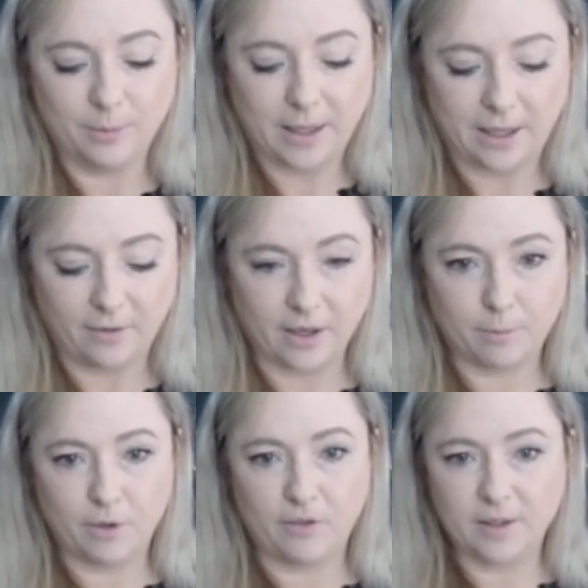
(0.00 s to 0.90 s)
If I
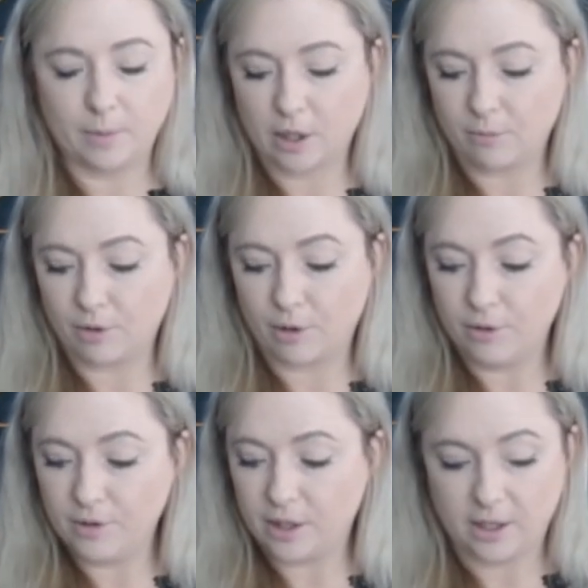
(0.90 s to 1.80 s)
move this bottom
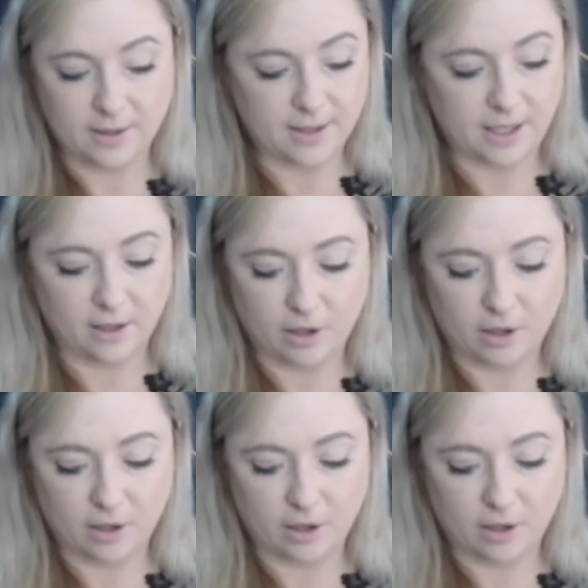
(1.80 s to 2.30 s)
row so you can see the